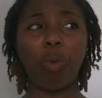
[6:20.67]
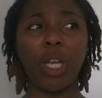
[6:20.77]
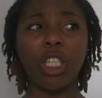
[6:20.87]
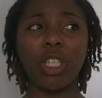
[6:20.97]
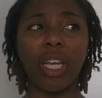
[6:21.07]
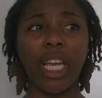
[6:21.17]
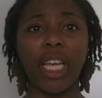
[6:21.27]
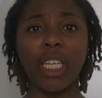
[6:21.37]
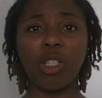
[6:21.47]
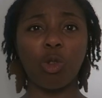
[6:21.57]
which
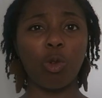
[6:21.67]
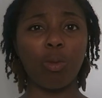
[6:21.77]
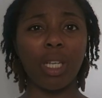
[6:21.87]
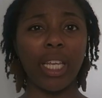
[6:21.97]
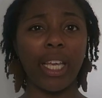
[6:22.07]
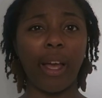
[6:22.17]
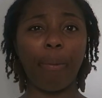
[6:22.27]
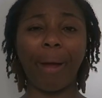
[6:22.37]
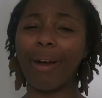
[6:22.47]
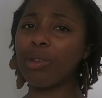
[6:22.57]
is normally
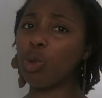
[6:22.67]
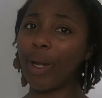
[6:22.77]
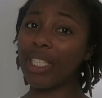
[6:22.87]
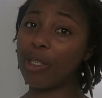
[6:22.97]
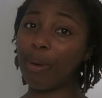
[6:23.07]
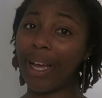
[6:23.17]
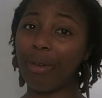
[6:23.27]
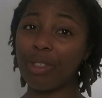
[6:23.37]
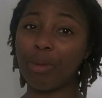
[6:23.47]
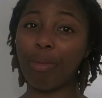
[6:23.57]
about
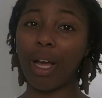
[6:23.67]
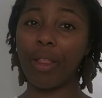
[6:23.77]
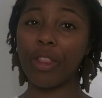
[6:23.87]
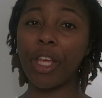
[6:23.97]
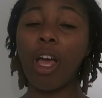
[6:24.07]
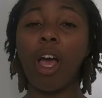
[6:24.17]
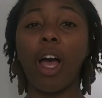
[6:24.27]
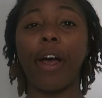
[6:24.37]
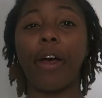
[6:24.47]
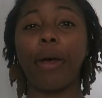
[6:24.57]
£20 a month.
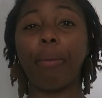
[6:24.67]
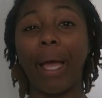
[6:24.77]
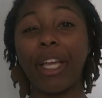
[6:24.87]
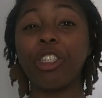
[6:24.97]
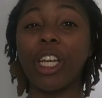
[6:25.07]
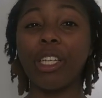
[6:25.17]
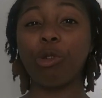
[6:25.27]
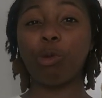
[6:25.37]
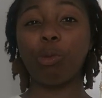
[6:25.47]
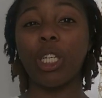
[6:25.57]
AJ
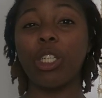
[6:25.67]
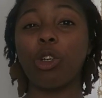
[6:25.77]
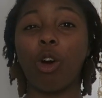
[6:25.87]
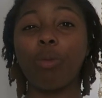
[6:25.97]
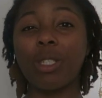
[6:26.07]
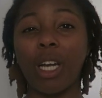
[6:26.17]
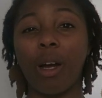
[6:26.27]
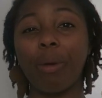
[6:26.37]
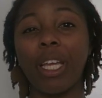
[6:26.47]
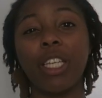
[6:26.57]
normally tops
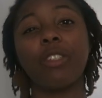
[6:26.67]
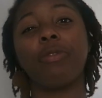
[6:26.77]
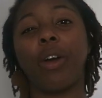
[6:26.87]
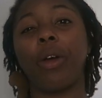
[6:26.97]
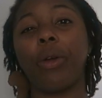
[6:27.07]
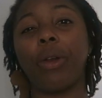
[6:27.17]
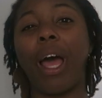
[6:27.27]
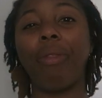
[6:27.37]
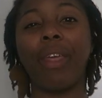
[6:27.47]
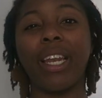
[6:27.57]
up his phone
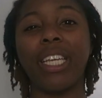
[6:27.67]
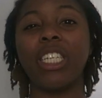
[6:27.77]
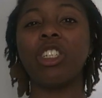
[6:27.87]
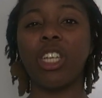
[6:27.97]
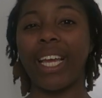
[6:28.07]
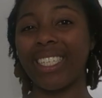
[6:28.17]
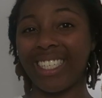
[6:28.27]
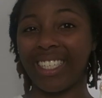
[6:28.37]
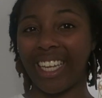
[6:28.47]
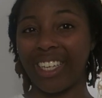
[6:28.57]
and then he shares
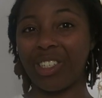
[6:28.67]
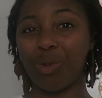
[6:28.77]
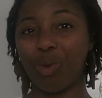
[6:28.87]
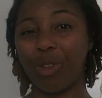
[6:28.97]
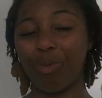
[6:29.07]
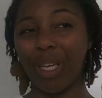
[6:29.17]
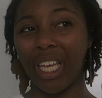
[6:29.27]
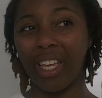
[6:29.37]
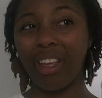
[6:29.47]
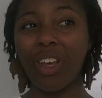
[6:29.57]
his data with
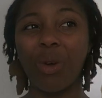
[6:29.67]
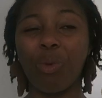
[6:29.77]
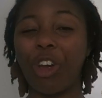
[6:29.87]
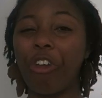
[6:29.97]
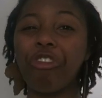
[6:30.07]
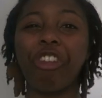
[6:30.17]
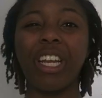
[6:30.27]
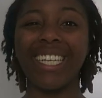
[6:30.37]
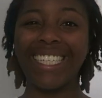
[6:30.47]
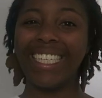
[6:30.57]
me. We don't
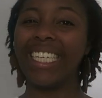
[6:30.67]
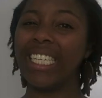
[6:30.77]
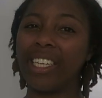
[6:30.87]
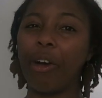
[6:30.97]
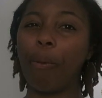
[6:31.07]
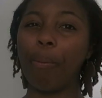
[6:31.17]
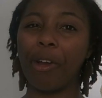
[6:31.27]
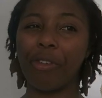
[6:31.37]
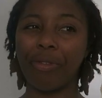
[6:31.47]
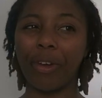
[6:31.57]
really need it on
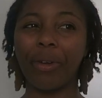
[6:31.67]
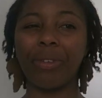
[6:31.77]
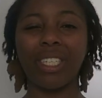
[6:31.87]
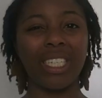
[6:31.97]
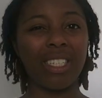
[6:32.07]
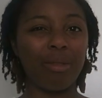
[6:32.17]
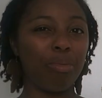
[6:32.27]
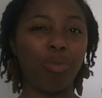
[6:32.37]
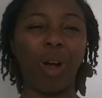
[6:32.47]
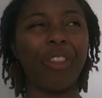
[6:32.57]
both phones. I
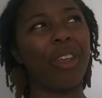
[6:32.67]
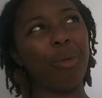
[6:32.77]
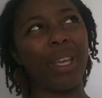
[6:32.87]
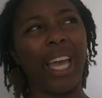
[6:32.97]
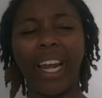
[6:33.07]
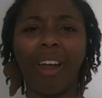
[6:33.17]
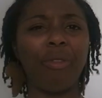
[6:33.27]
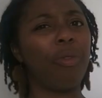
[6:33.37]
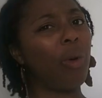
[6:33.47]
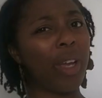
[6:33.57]
think we get like
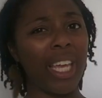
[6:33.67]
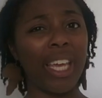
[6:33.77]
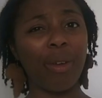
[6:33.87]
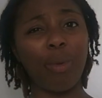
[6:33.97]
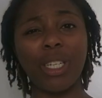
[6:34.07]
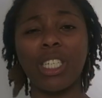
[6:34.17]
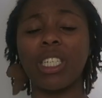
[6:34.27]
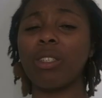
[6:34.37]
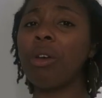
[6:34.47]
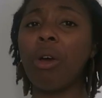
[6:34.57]
4 gig, which
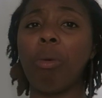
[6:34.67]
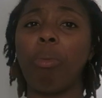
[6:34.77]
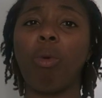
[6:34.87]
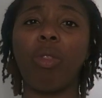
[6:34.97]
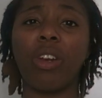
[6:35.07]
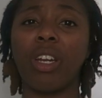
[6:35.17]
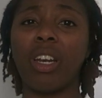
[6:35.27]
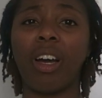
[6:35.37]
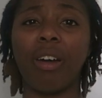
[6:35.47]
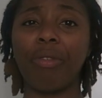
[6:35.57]
is more than
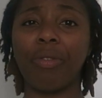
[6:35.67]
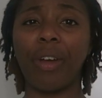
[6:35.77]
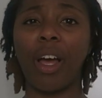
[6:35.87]
enough